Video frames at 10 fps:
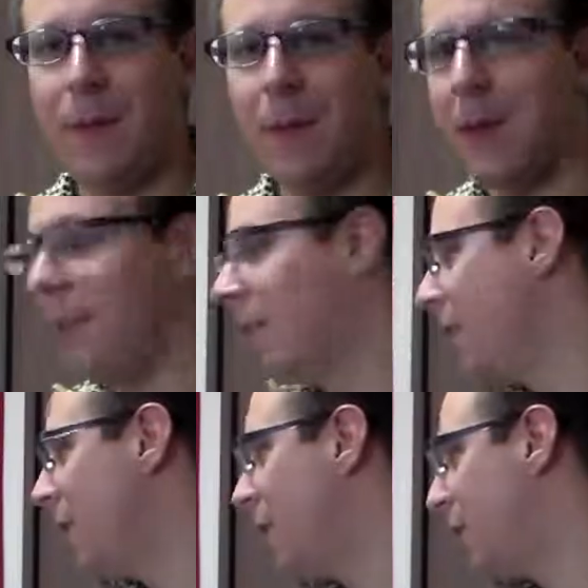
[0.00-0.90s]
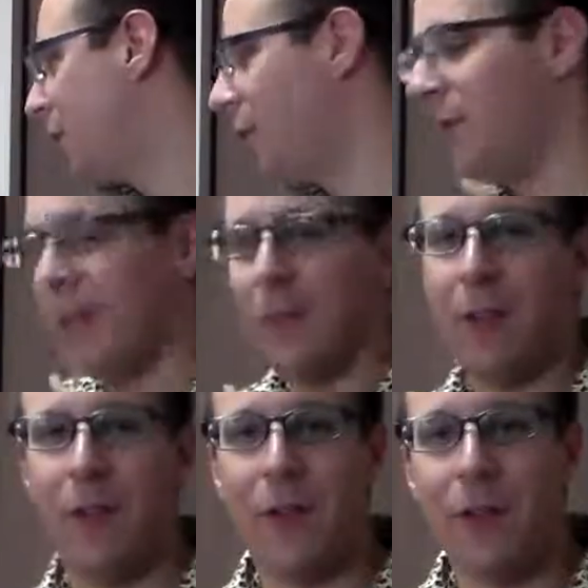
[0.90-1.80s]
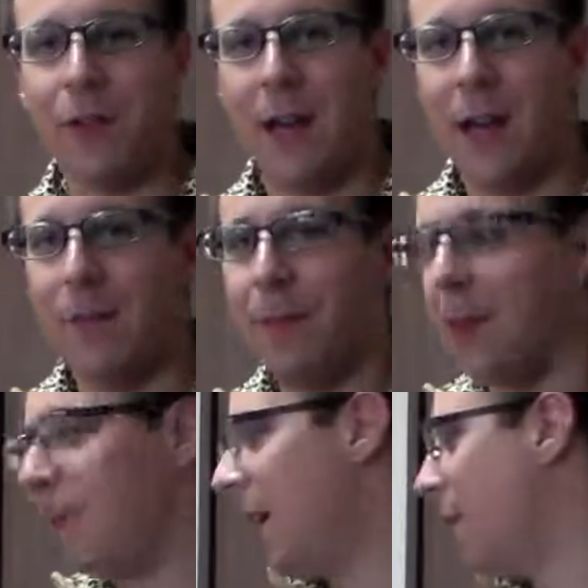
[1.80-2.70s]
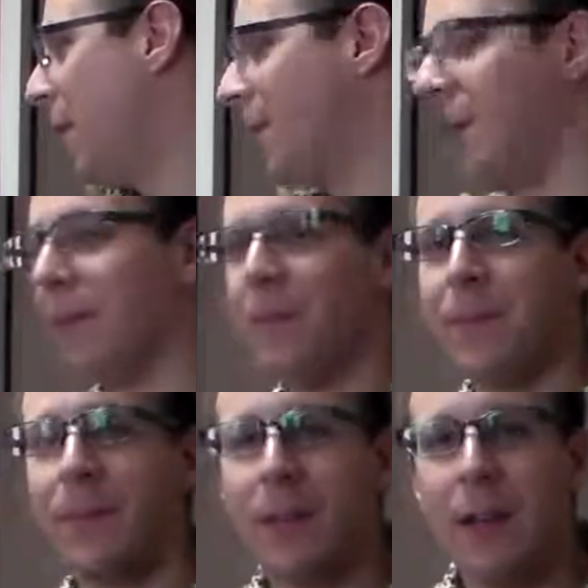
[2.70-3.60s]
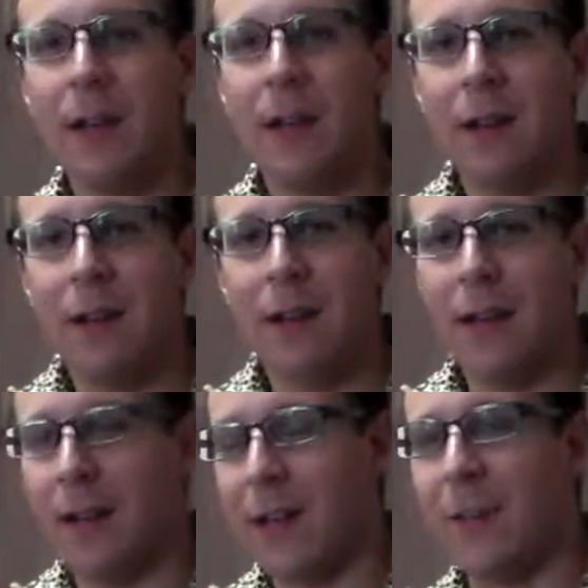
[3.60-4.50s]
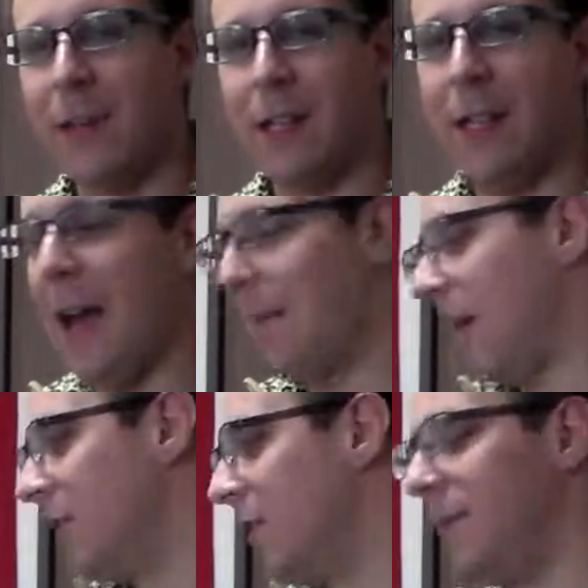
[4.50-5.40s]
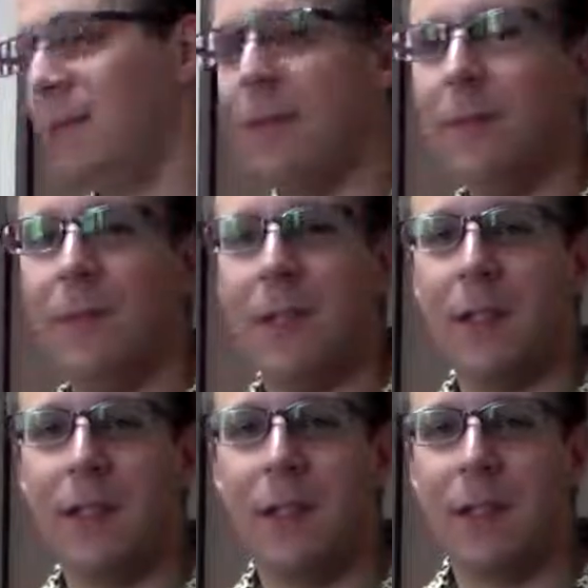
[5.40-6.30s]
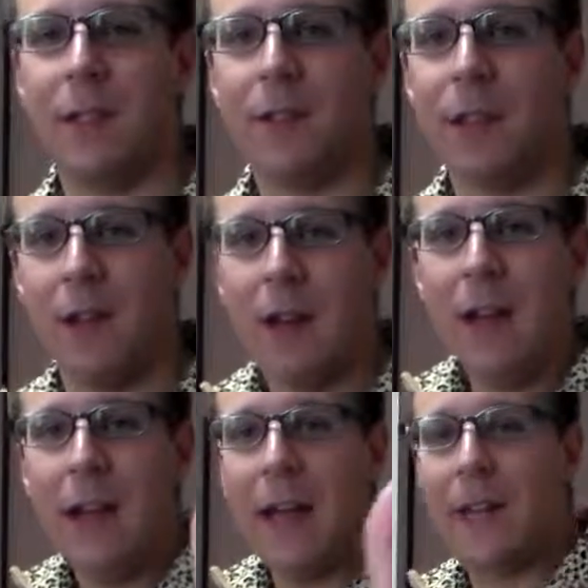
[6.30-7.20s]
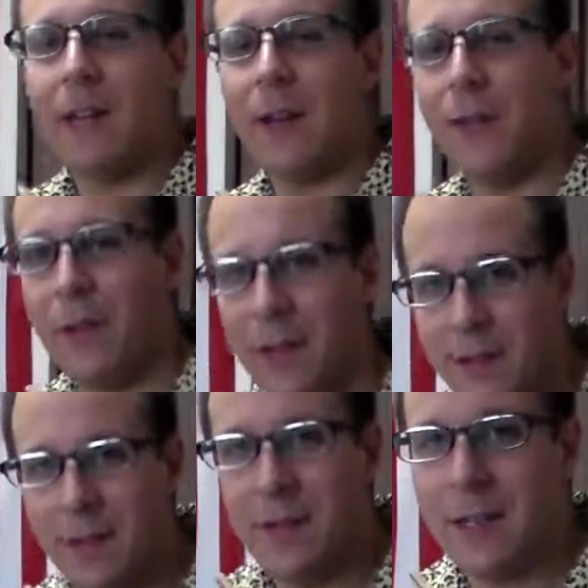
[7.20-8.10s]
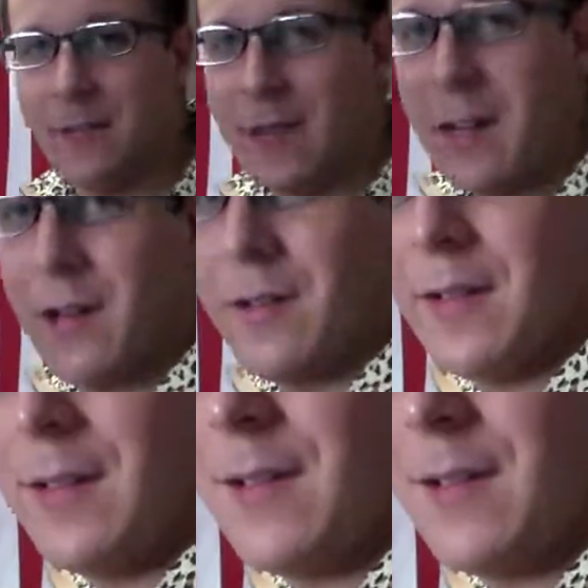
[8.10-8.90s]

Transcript: me shooting it for the first time in my apartment in completely haphazardness. So yeah, cheers everyone. I'll see you in the next video.